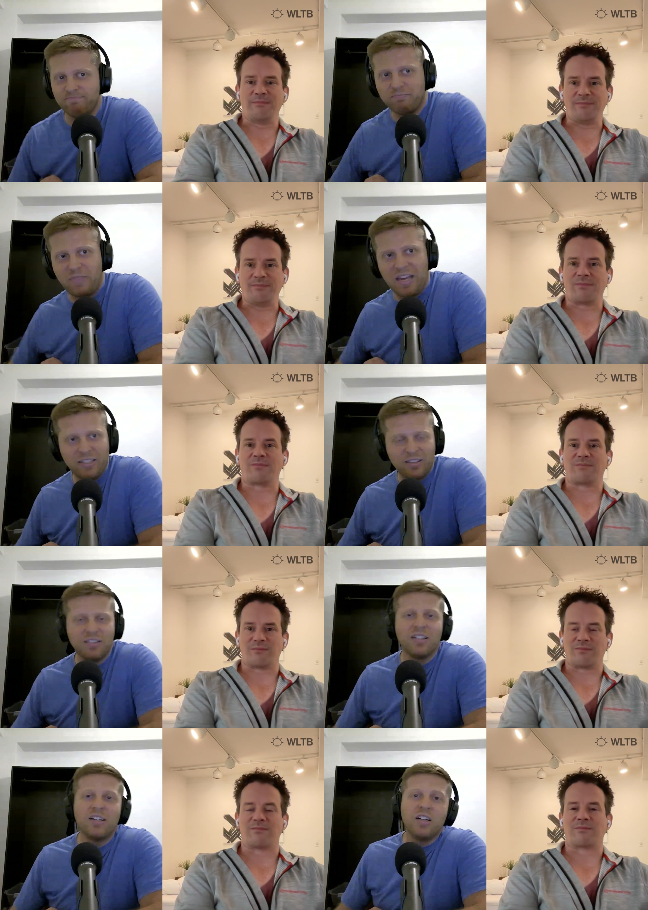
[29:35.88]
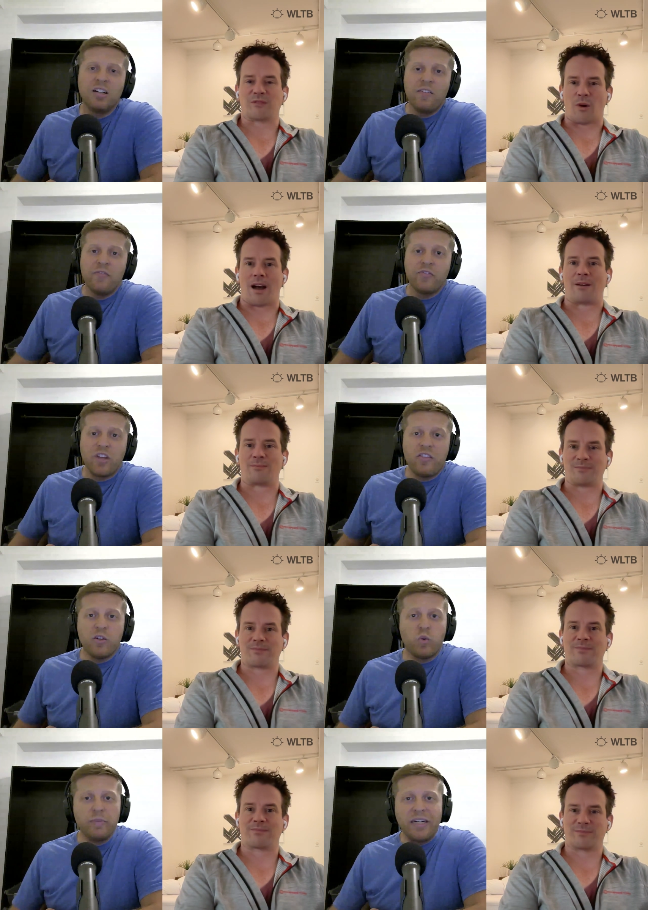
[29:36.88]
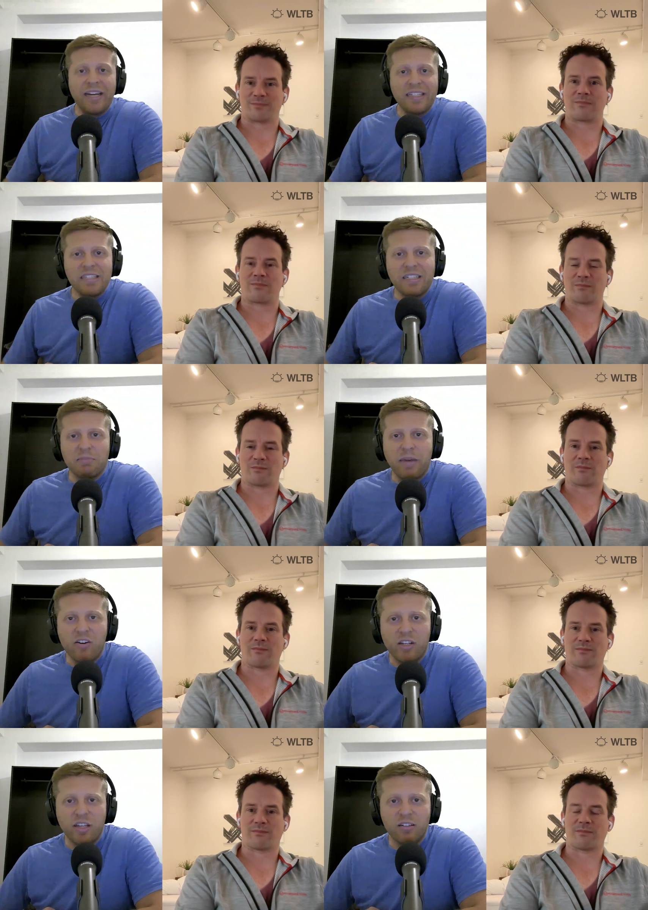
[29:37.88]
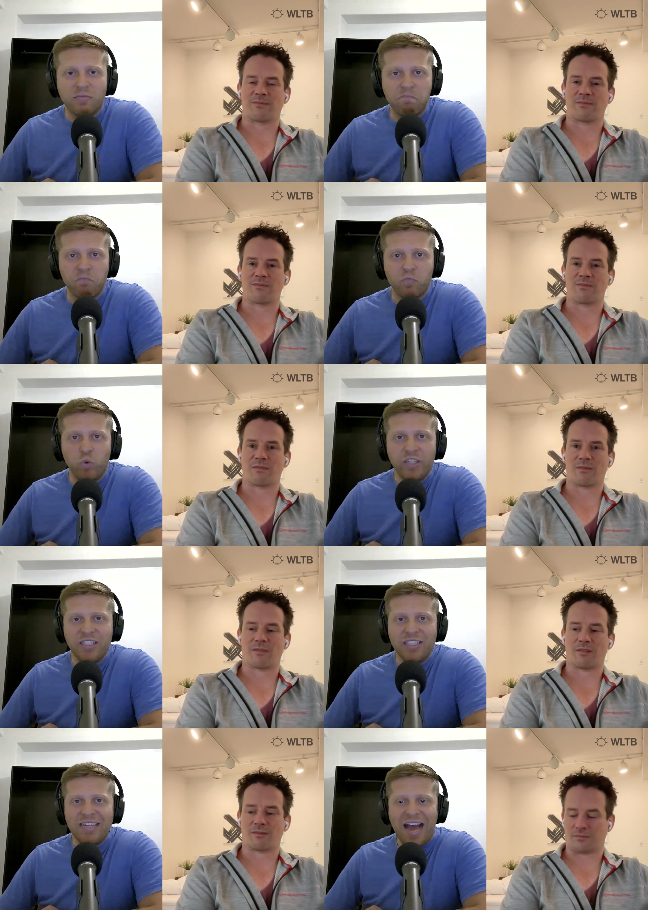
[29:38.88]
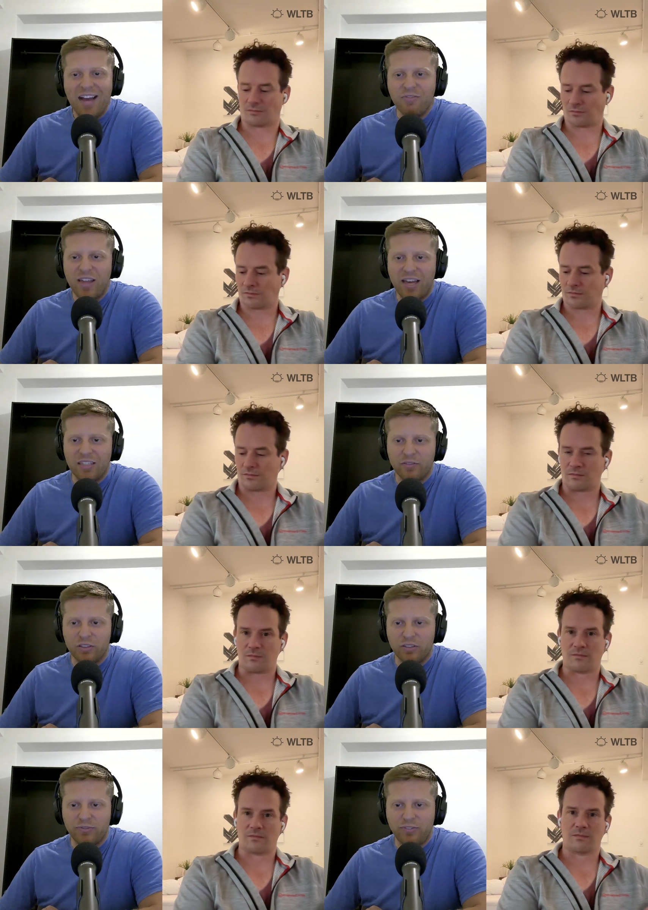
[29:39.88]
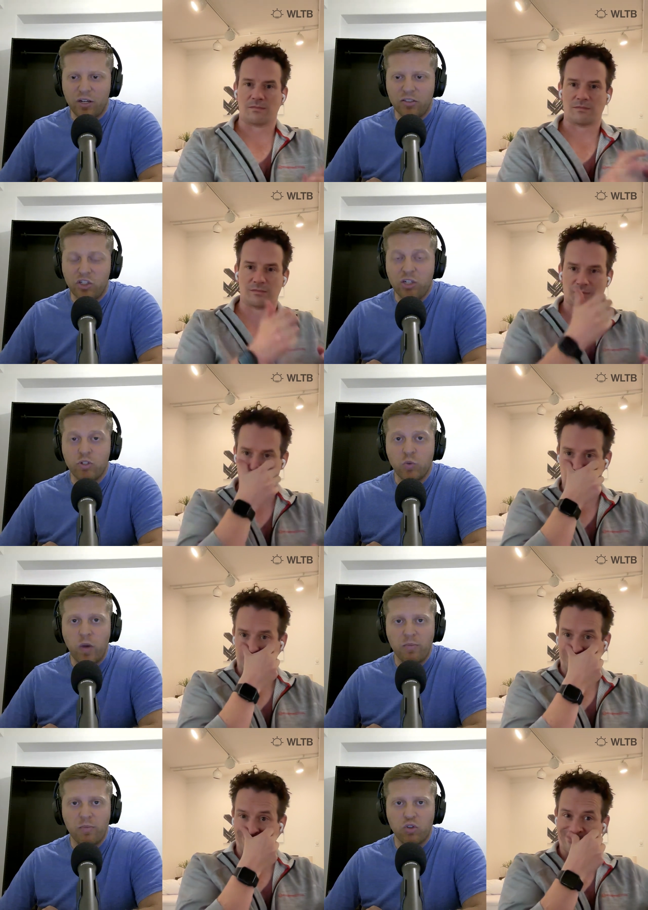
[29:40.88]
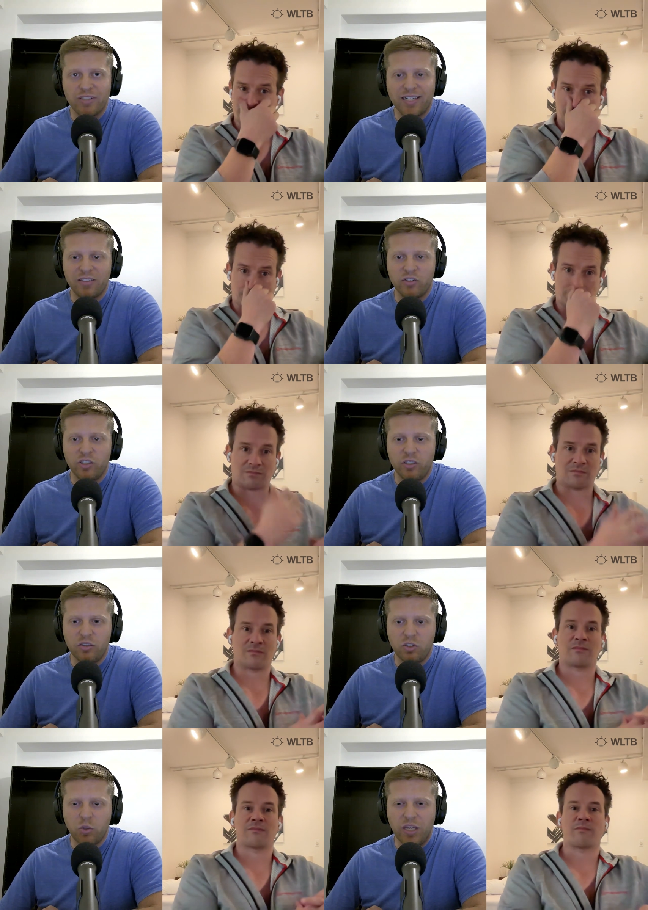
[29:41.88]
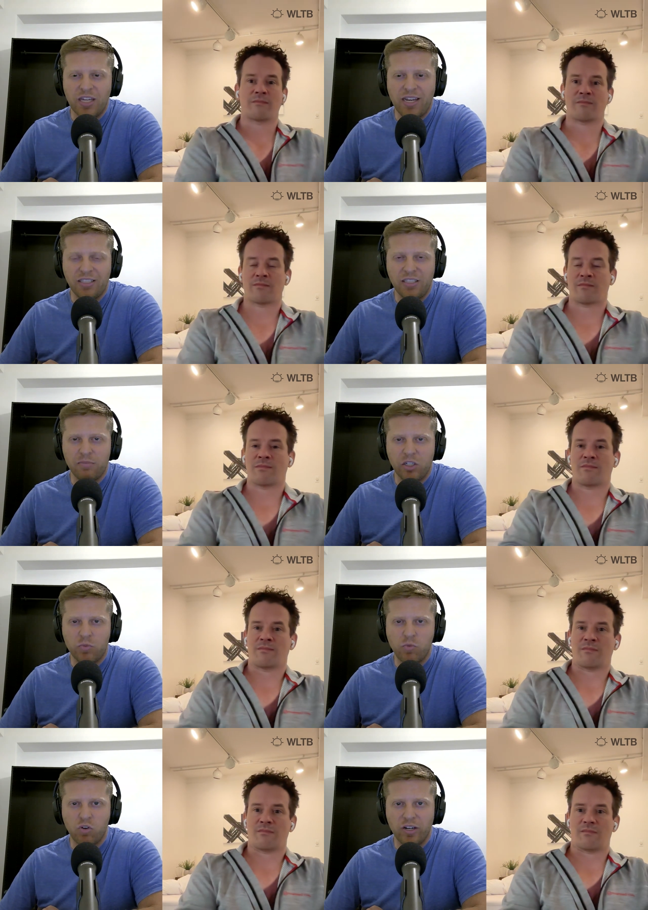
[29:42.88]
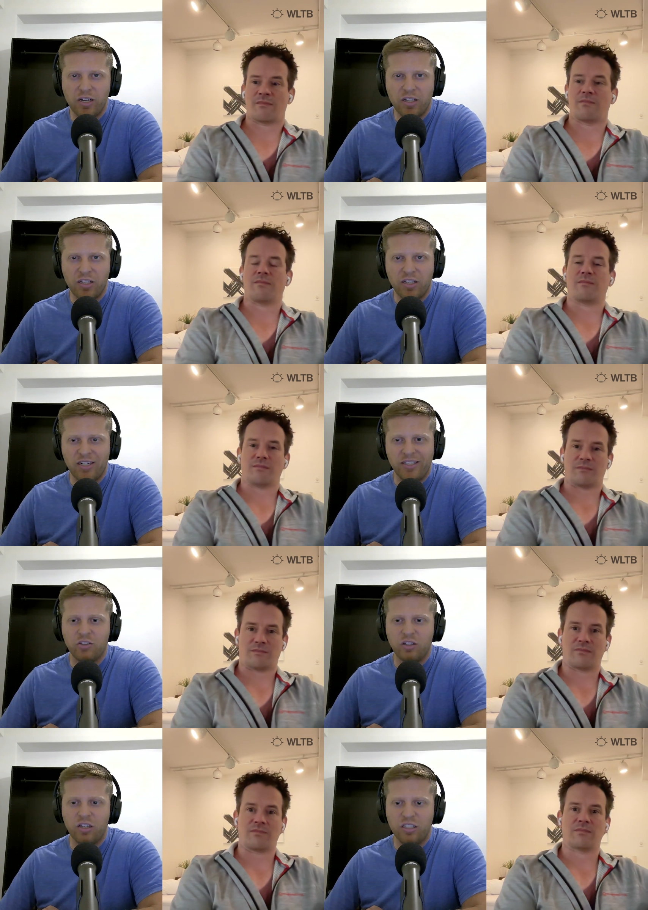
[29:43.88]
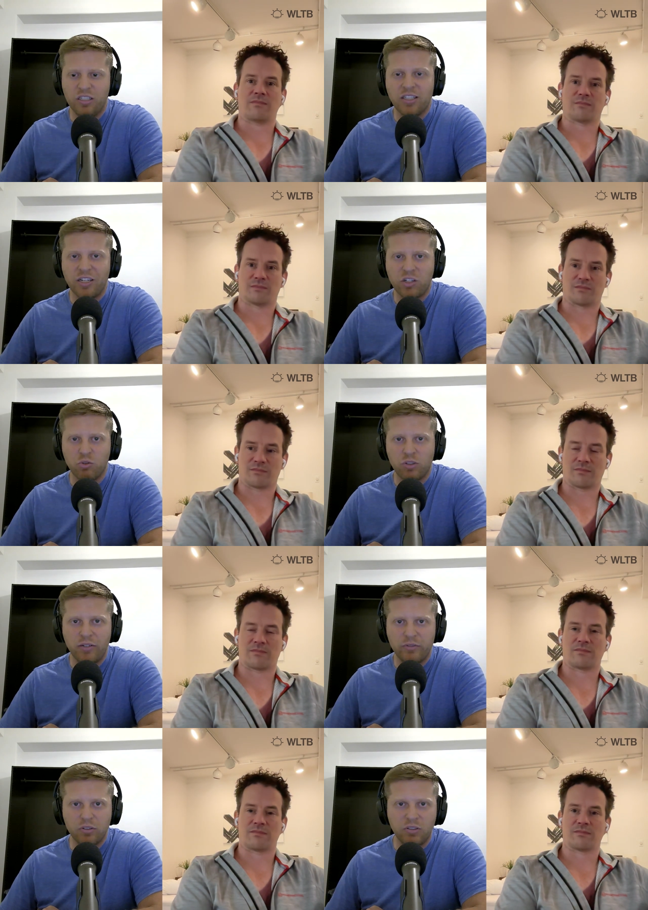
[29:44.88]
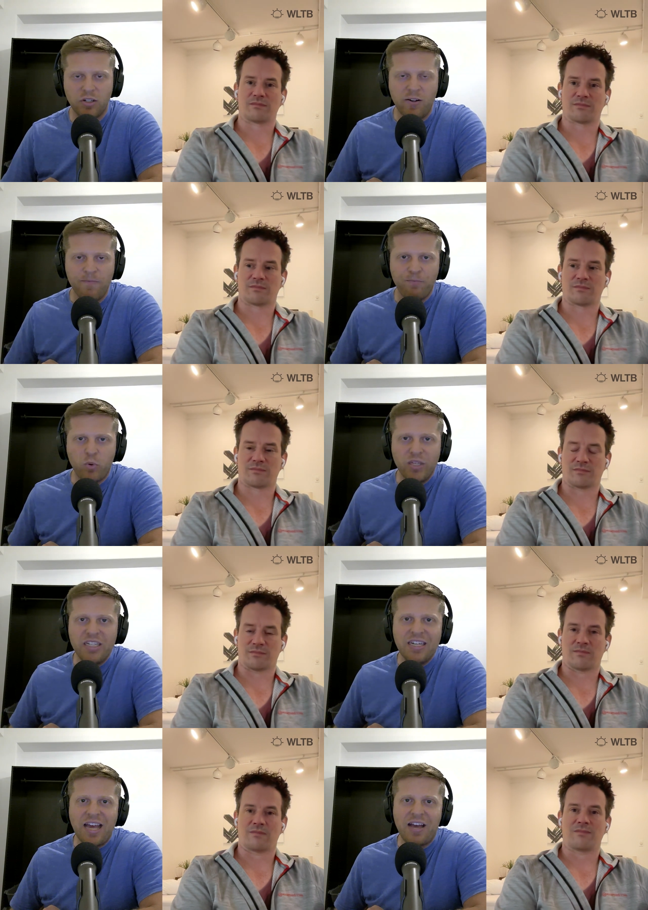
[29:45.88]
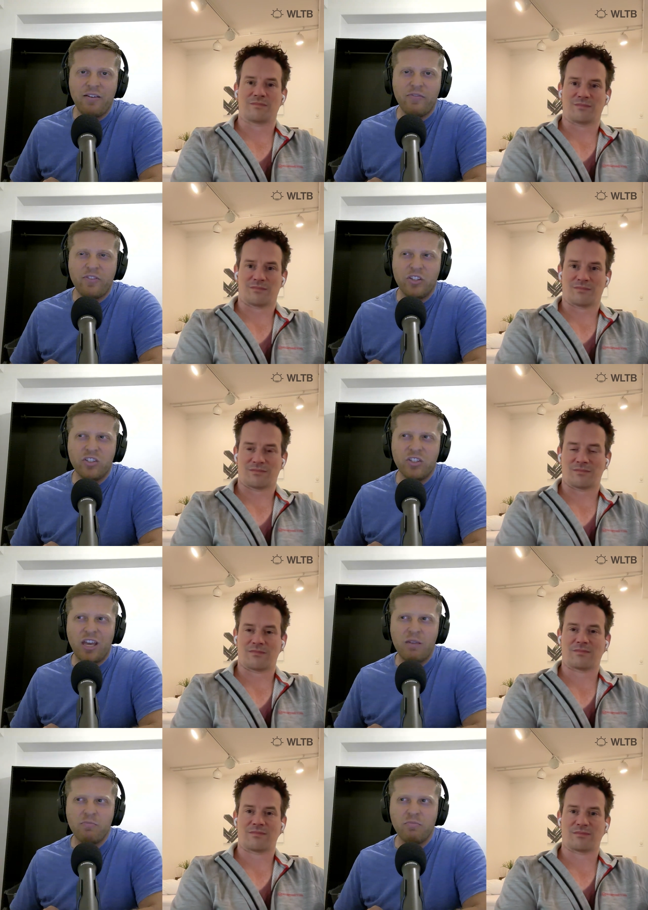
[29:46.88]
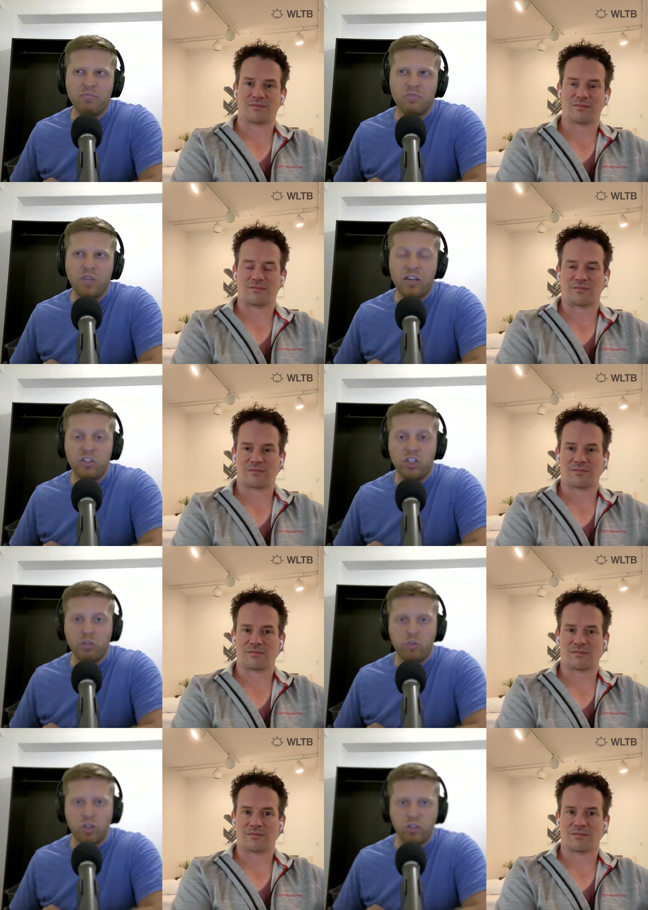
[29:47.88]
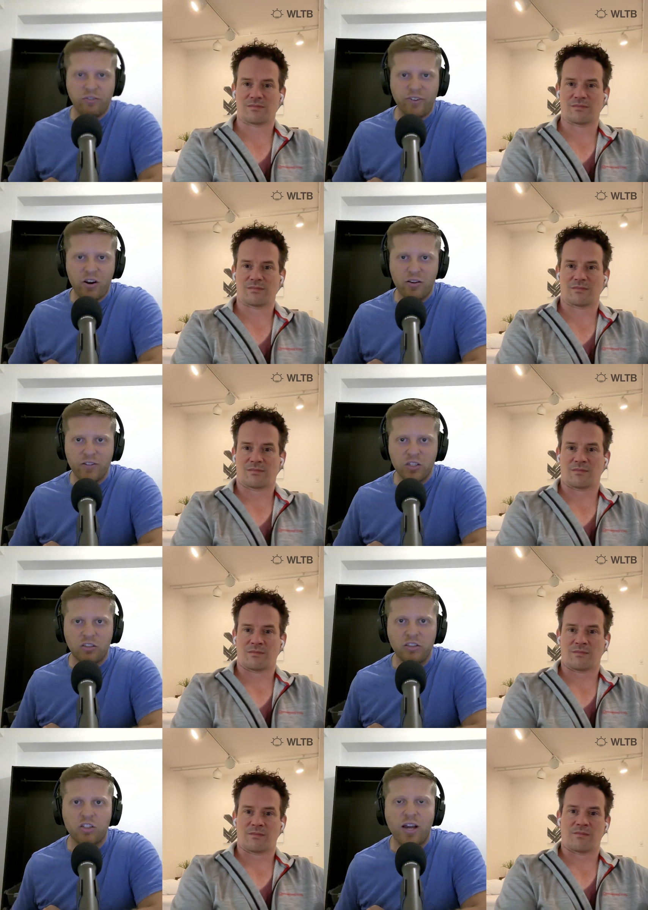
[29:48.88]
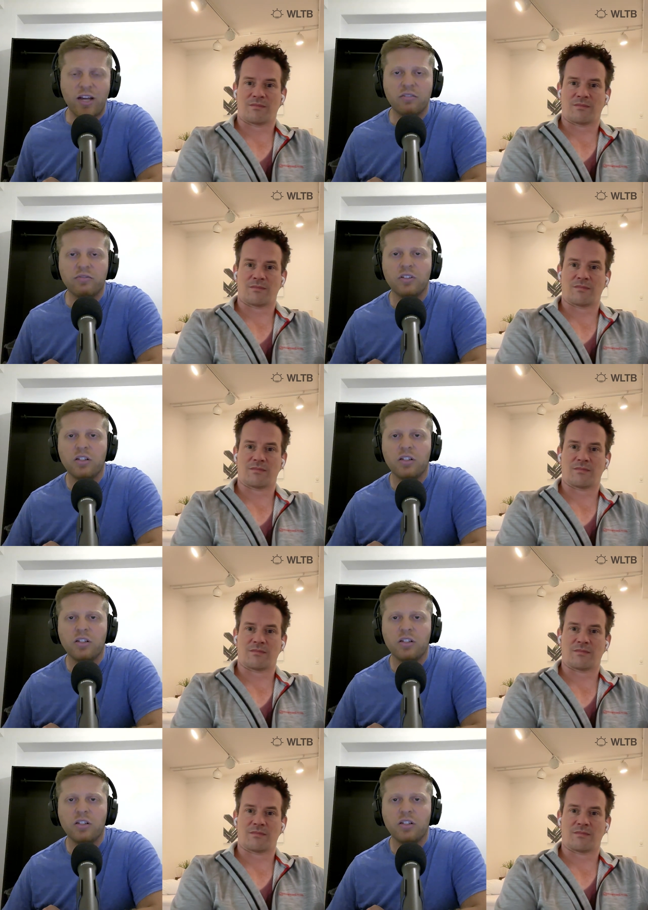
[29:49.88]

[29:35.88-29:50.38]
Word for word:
Speaker 1: And, and the woman I ended up marrying, we didn't have that level of fun. She was way more intelligent, so we connected much more at, a, at an intellectual level, but we didn't have the same And she was also very physically attractive,